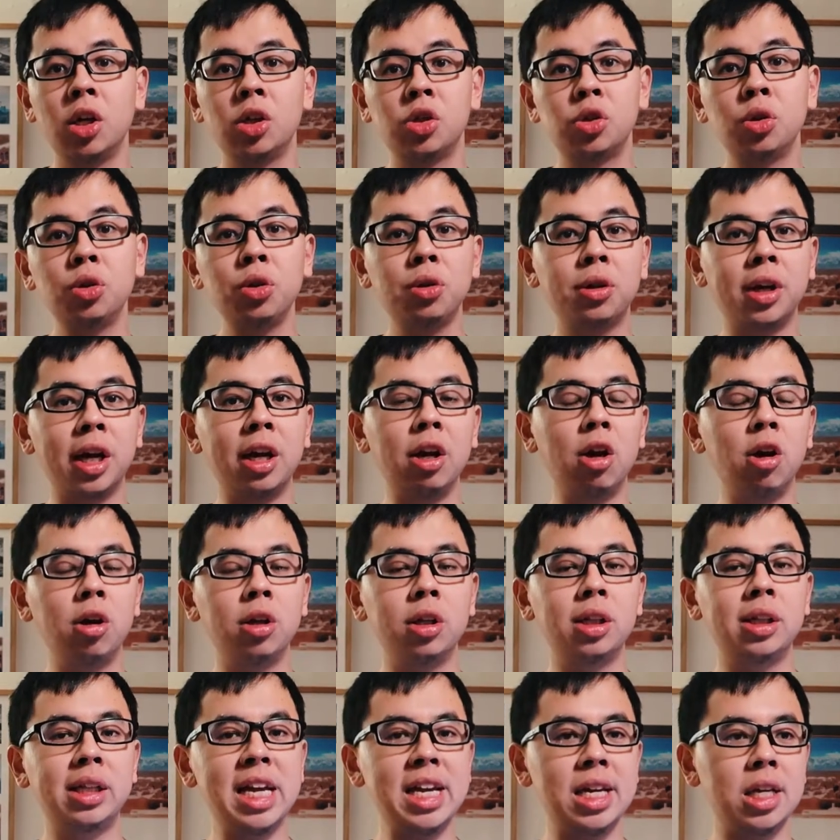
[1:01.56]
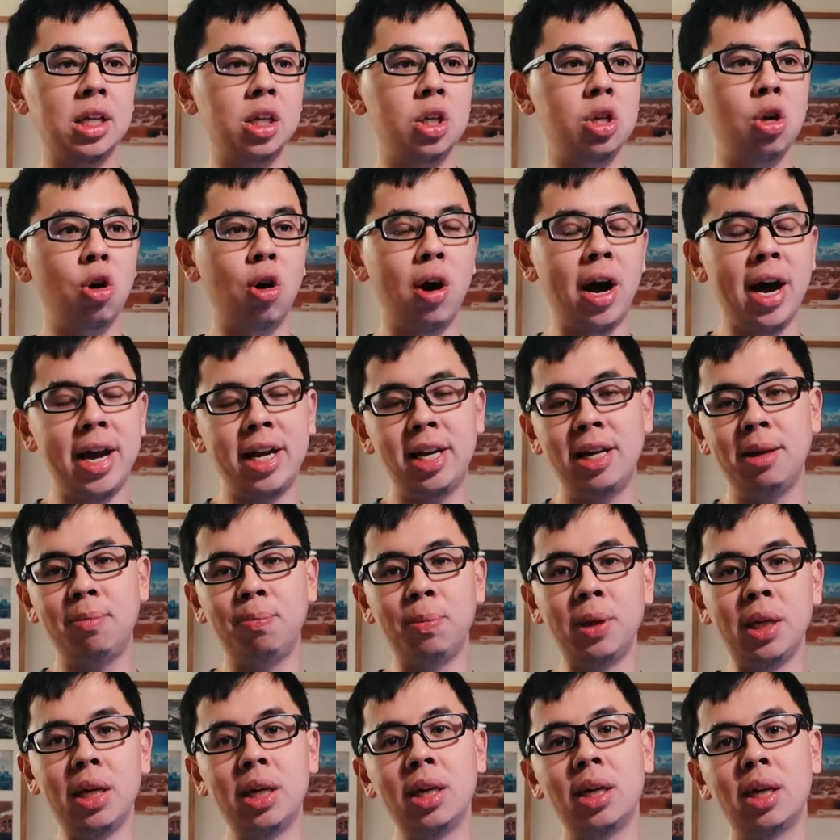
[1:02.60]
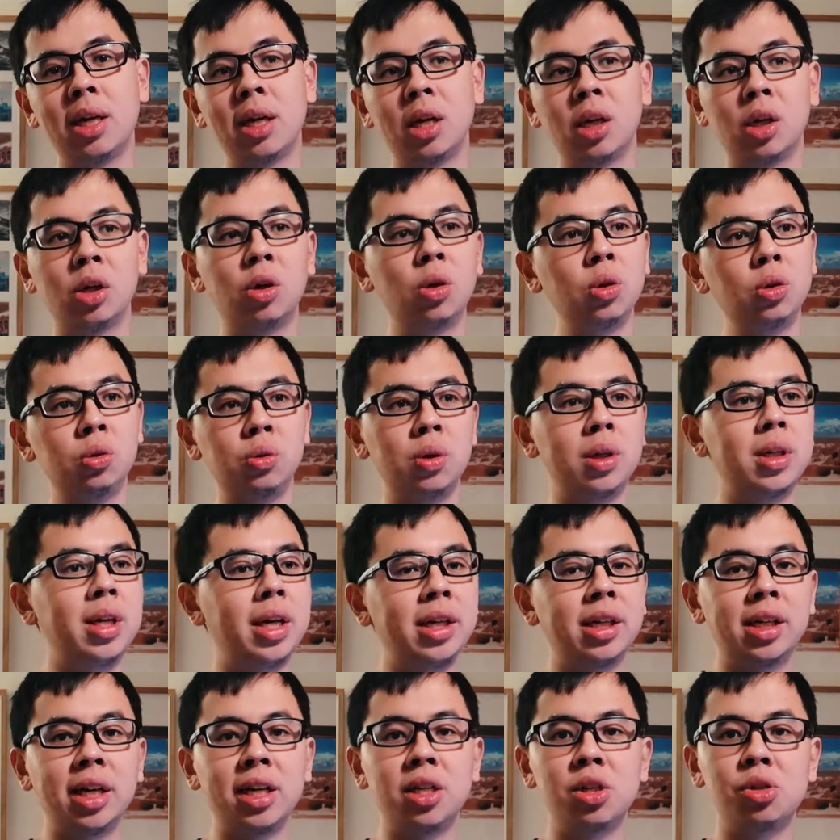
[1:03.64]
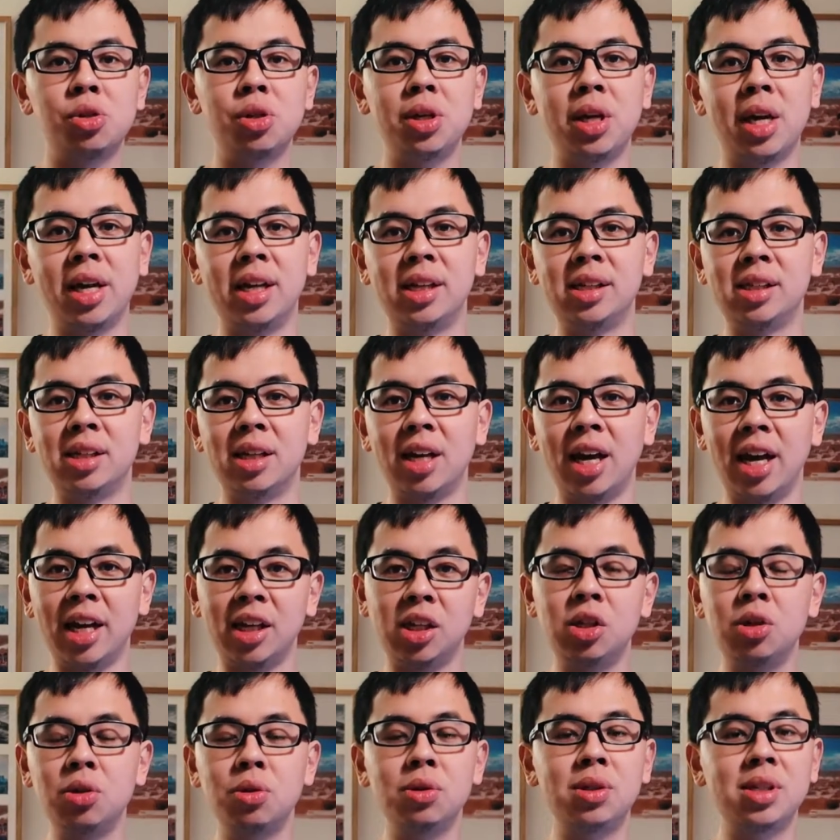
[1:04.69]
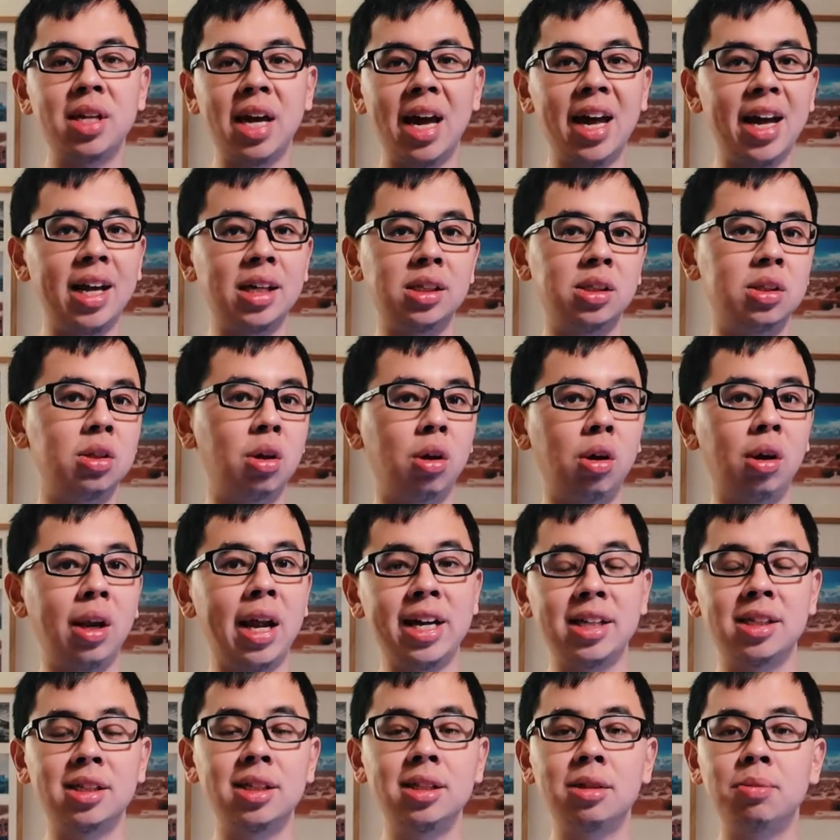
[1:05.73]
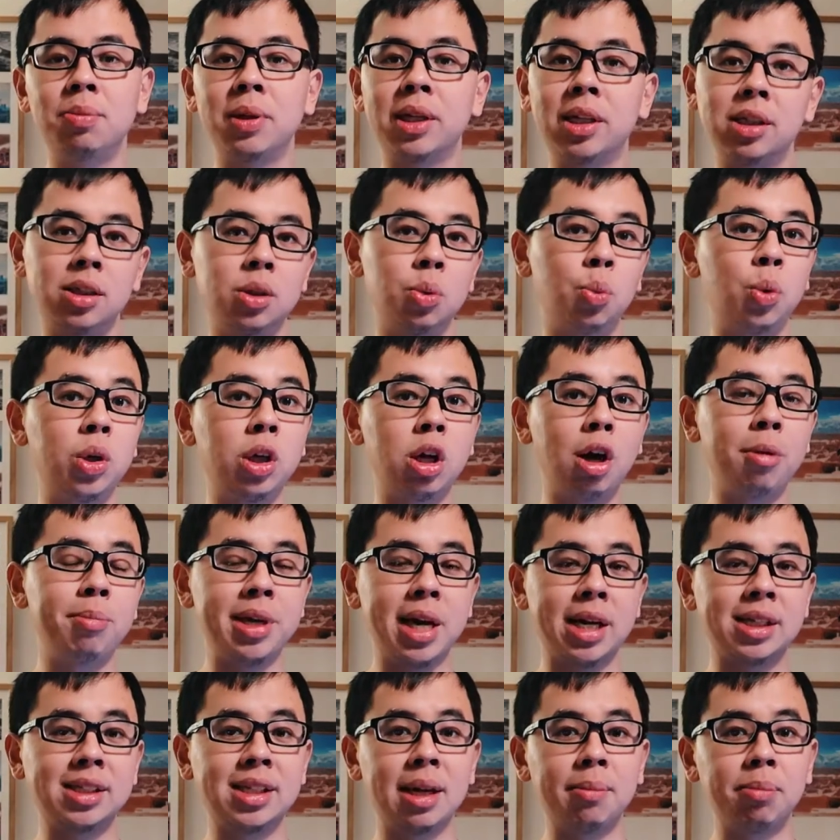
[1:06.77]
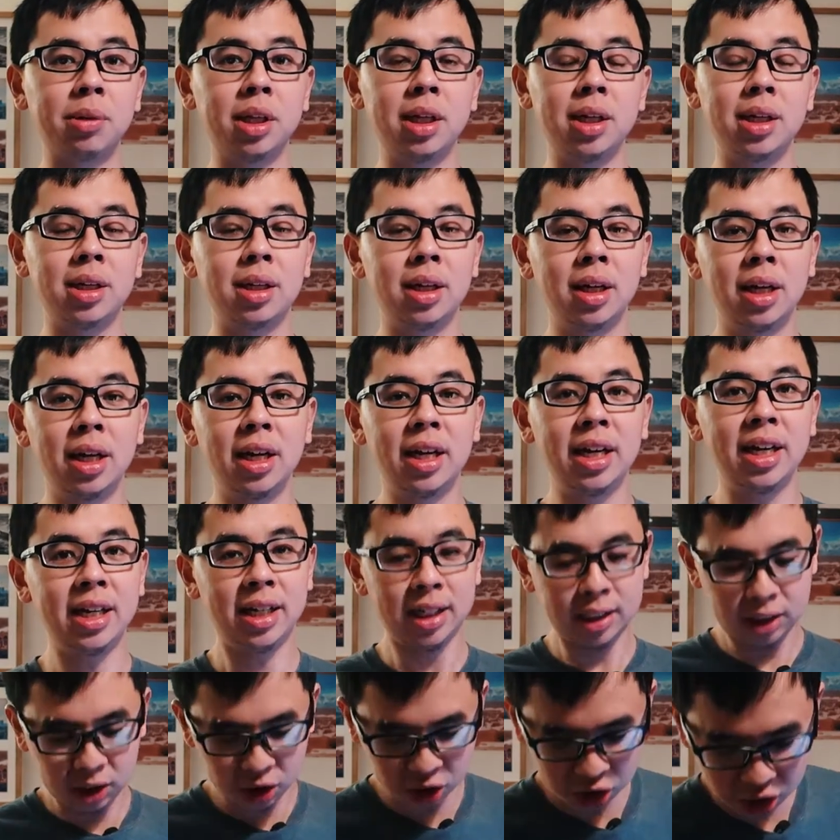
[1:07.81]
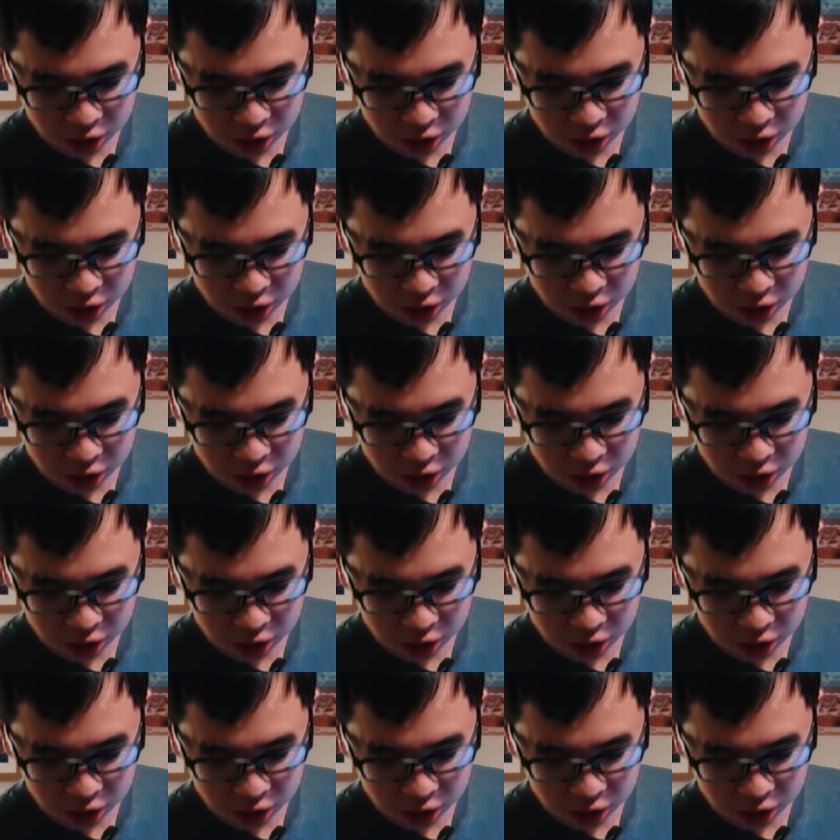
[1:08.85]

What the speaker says: So you cannot take your IDP, go to another country and use that as your license, because it will not be accepted. It is